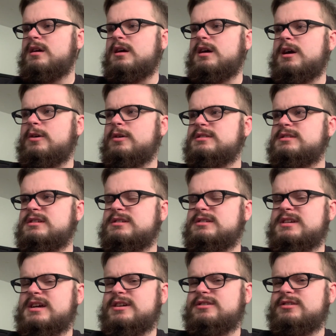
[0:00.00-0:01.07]
I'm
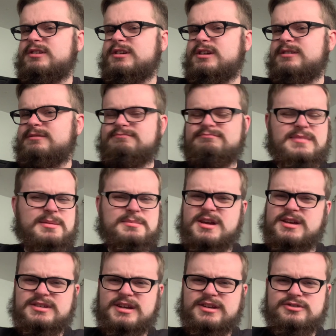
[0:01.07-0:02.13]
not
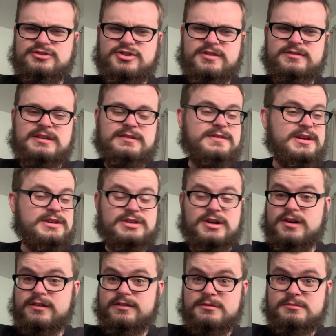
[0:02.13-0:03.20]
exactly sure if they fixed
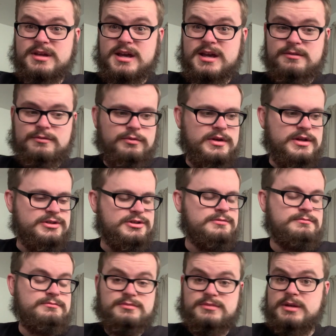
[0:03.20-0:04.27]
all of them yet, which
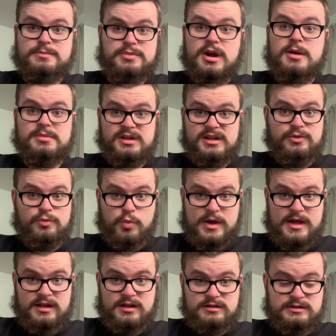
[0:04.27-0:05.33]
they probably
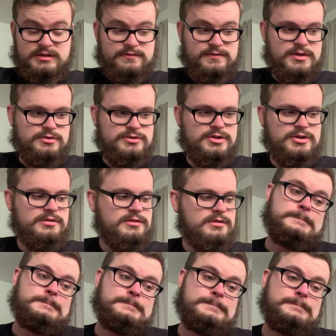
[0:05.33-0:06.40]
will in the future.
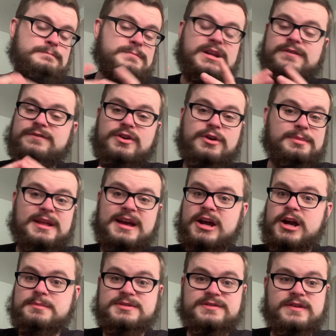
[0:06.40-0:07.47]
I mean, if you're a Black
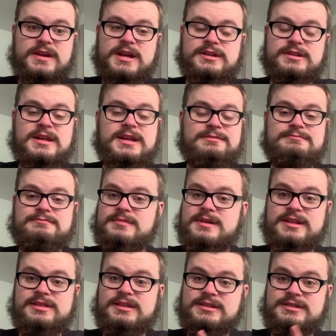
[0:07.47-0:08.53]
Ops fan, then I
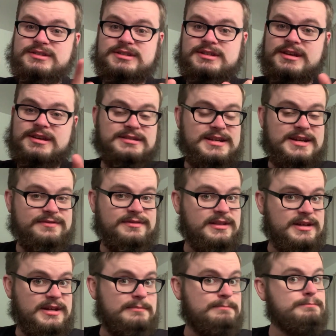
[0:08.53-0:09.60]
think this is
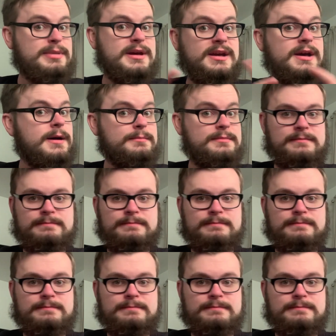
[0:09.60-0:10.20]
definitely pick up.